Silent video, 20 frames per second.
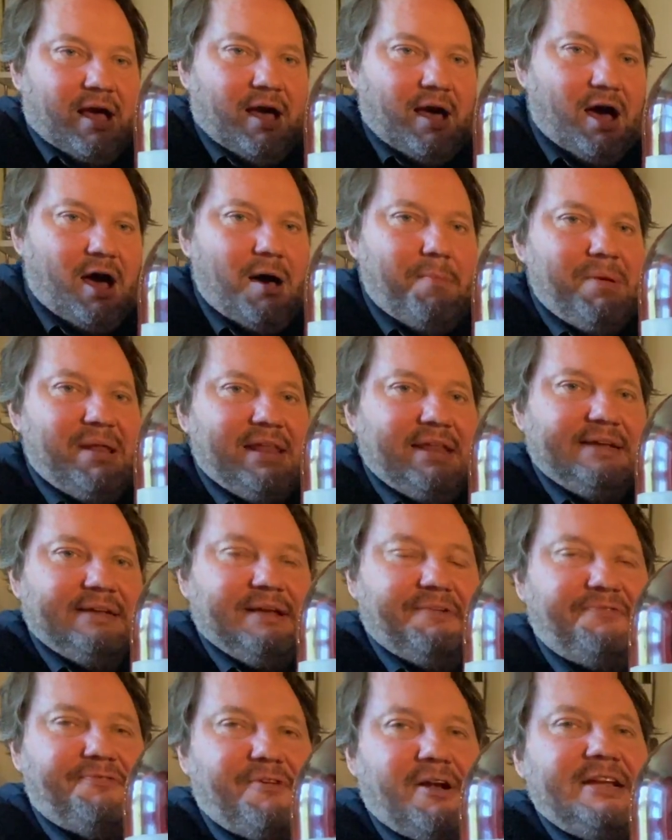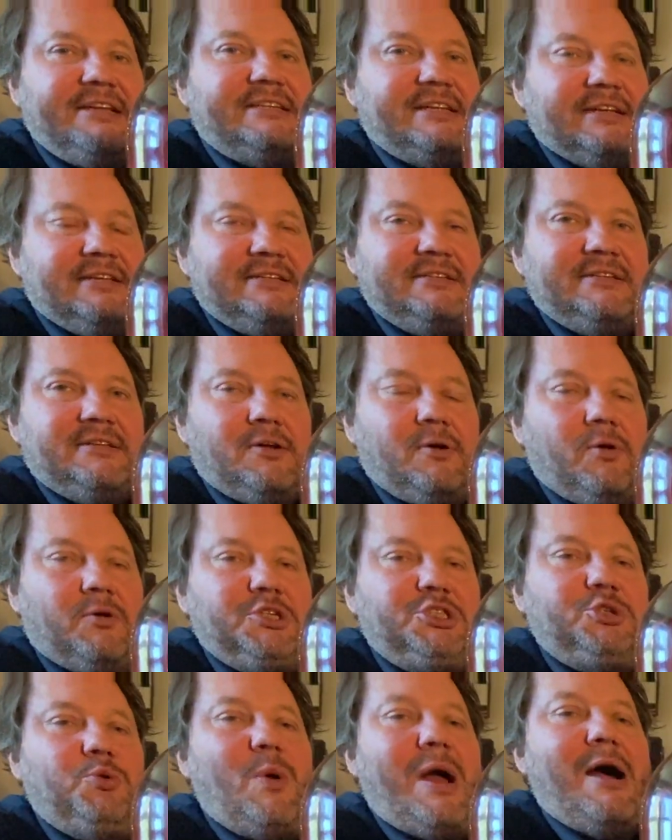Ermelinda Freitas, or
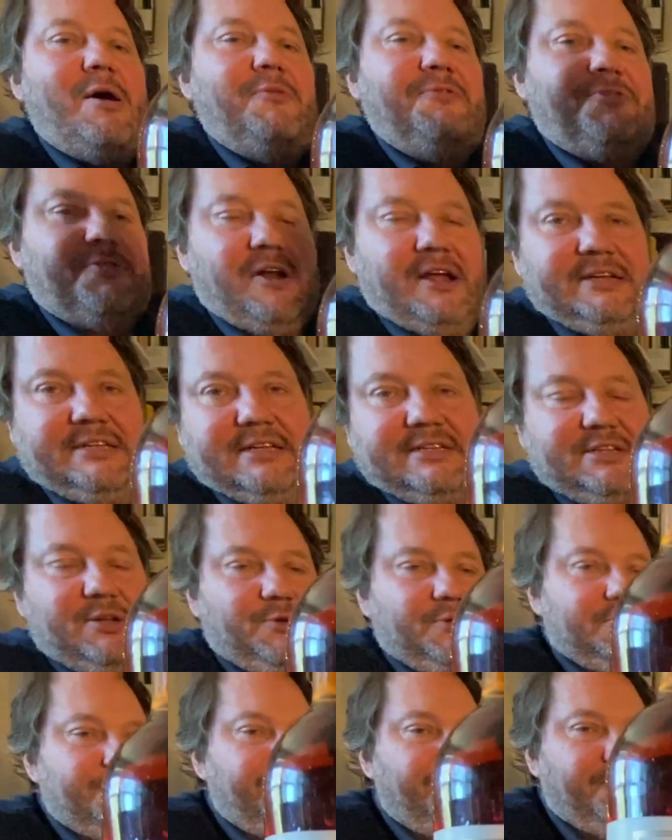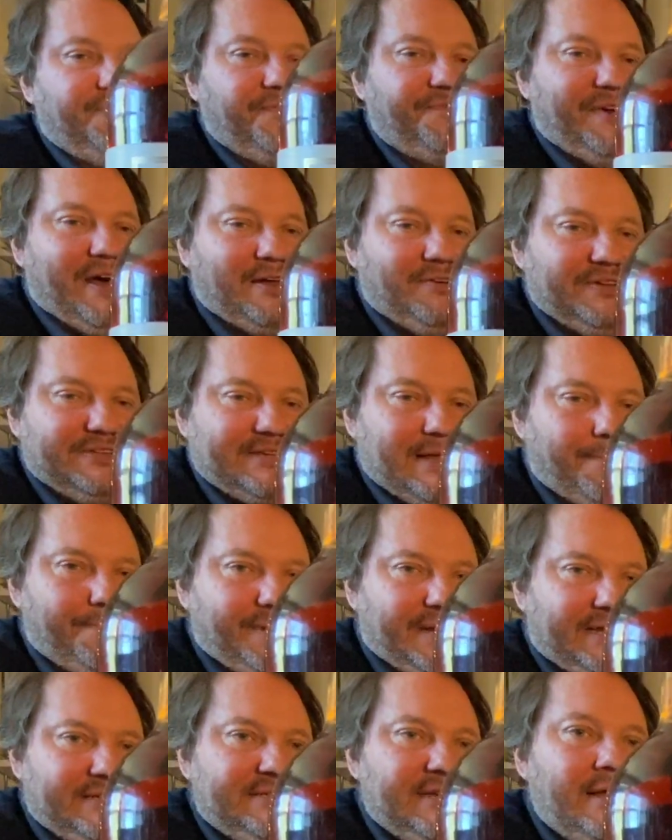João Freitas, who's the founder of this
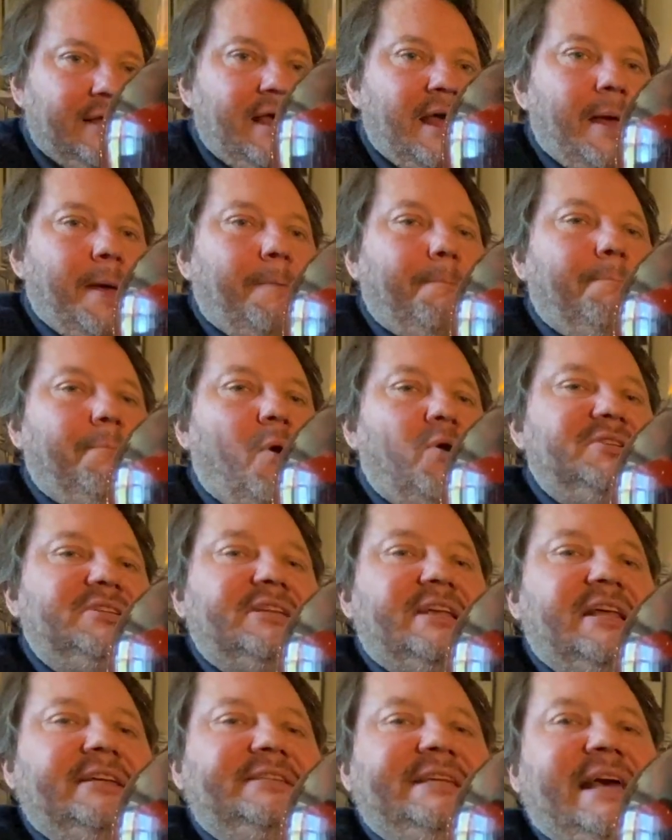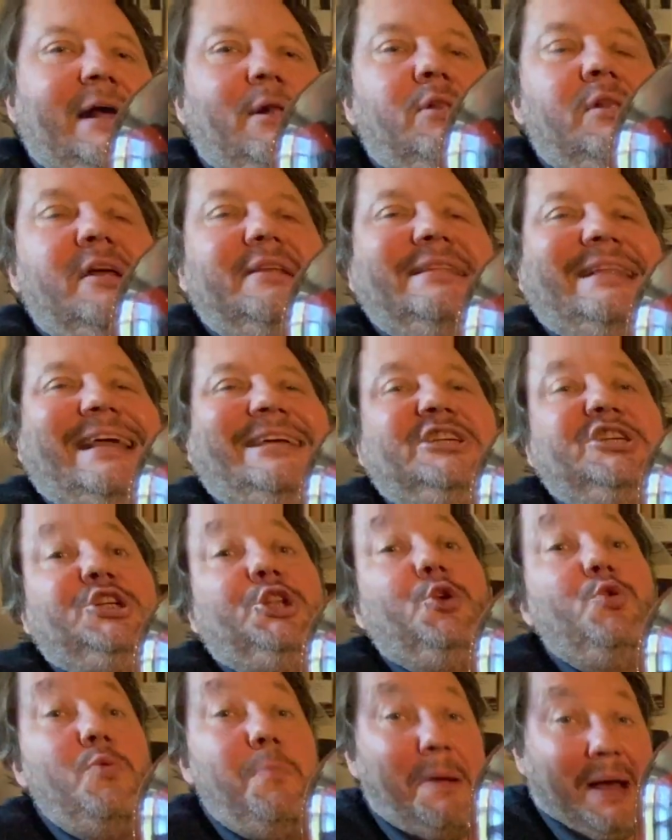company's Moscatel de
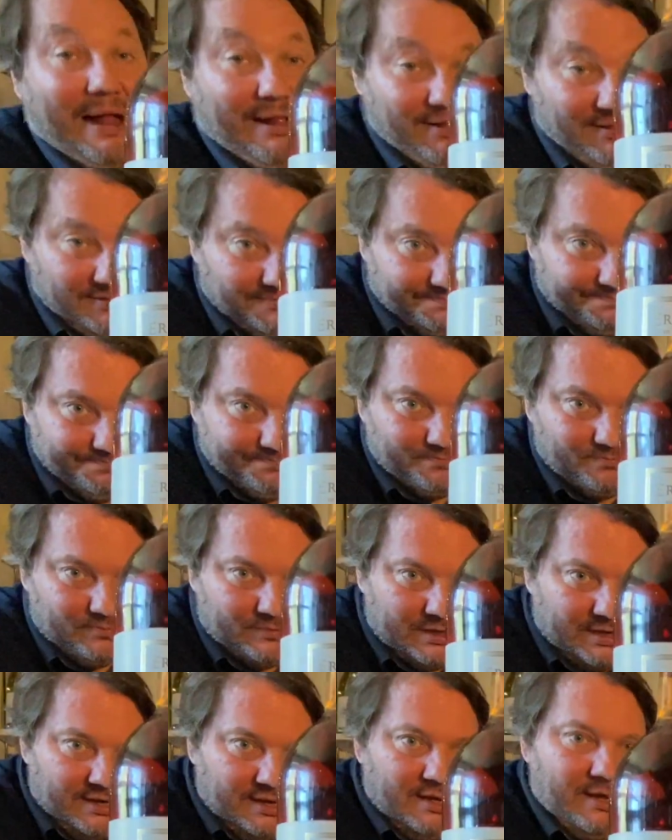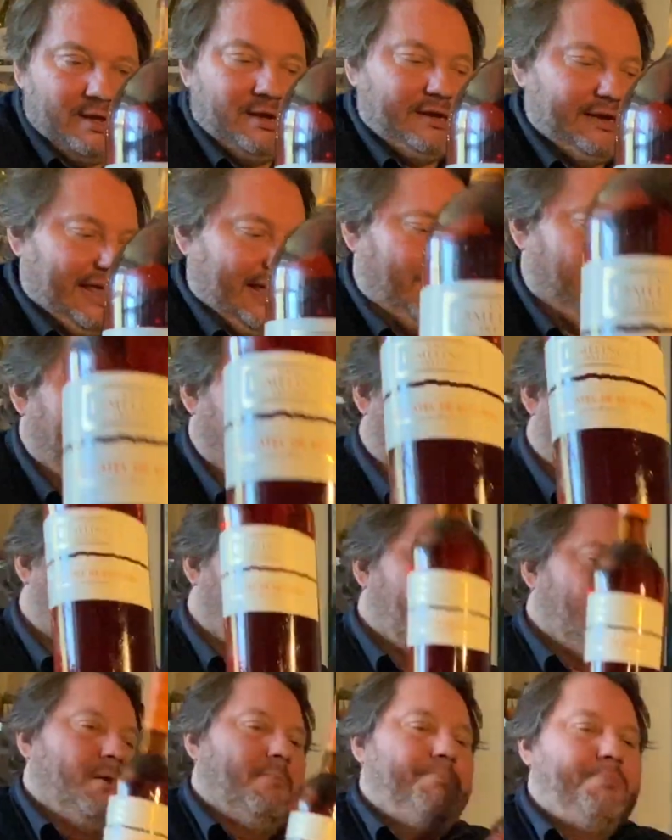Setúbal. Now,
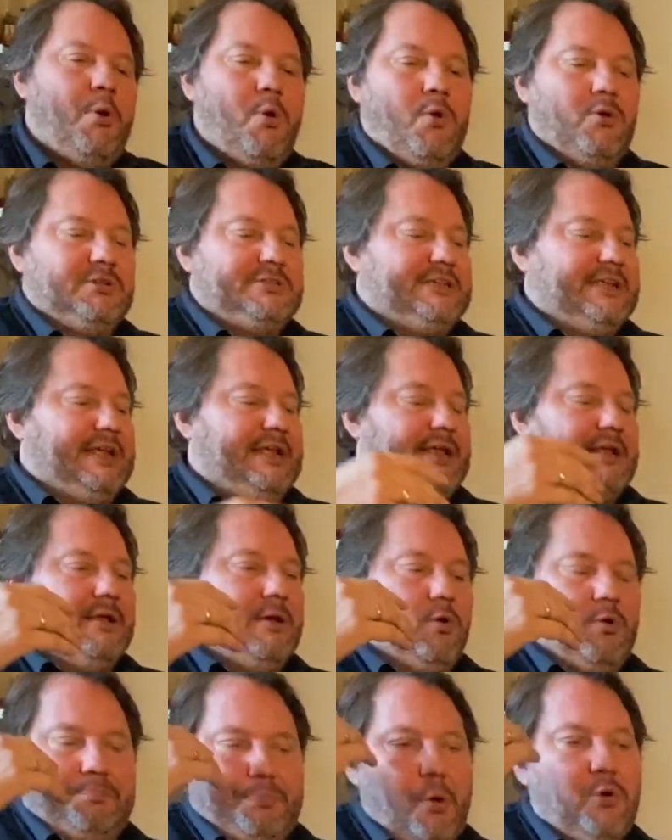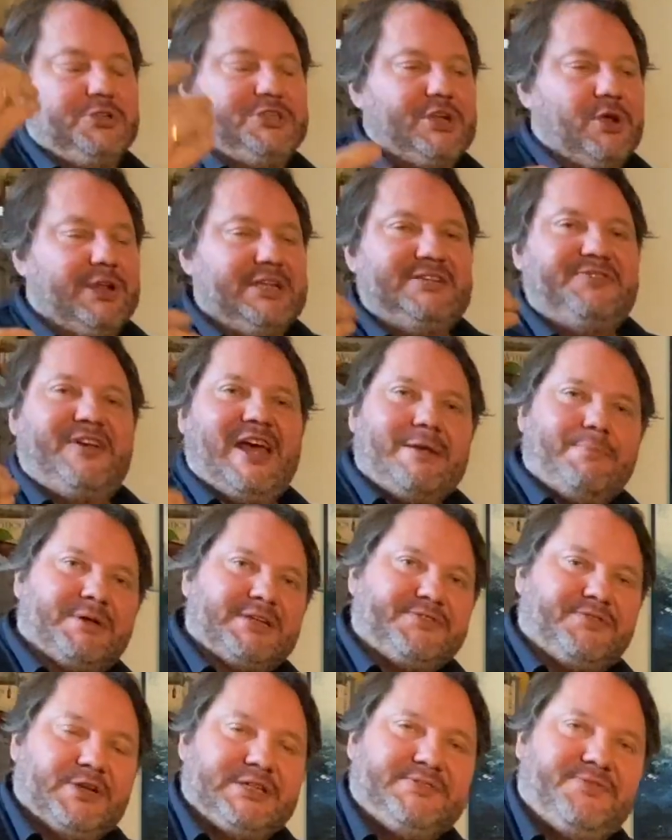Portugal is
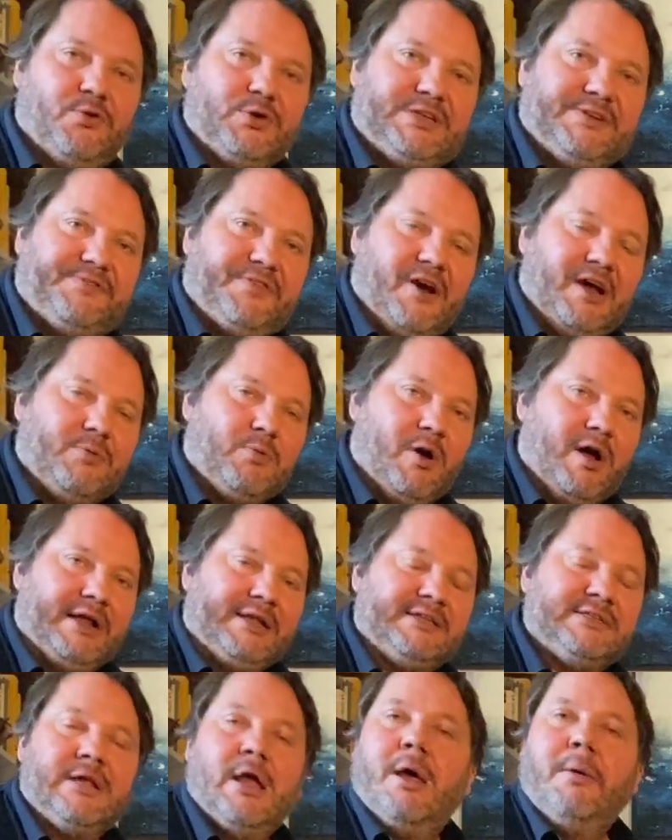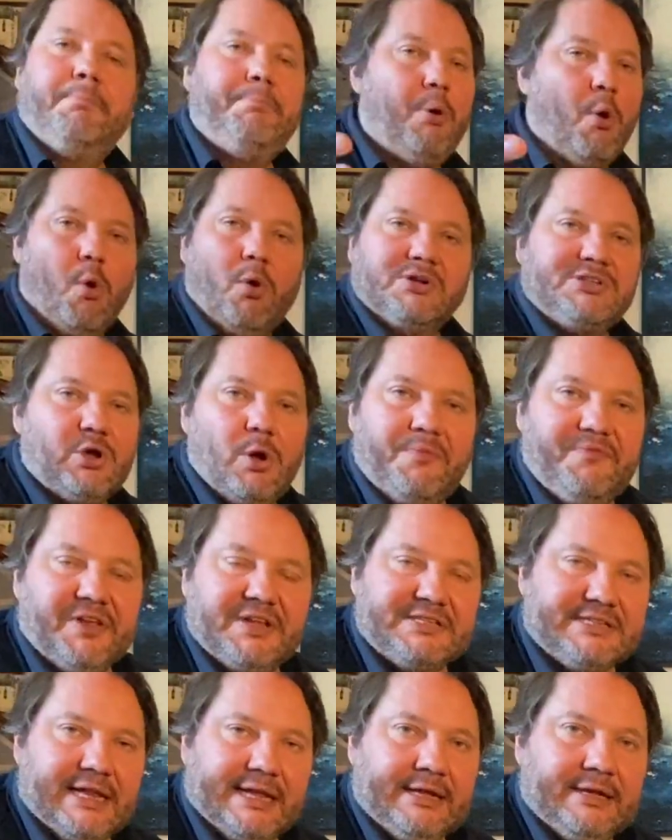famous for its fortified wines. Port,
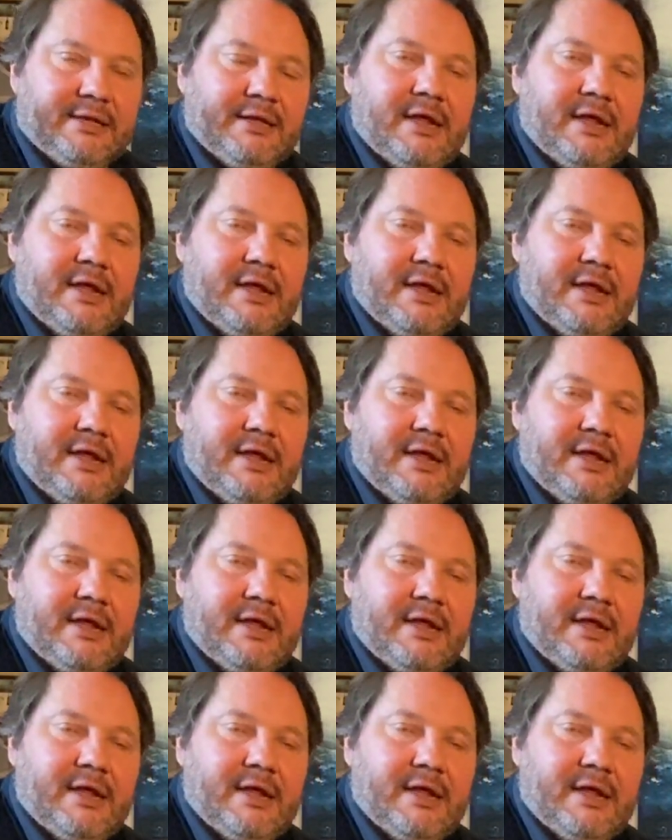obviously.